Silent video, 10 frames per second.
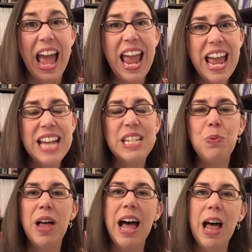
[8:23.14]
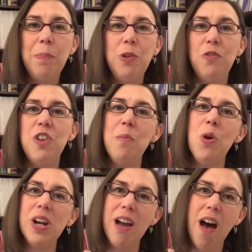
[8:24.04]
and it will help you feel
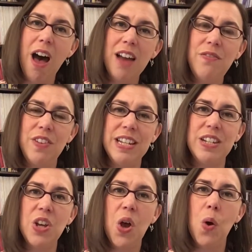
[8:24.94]
more confident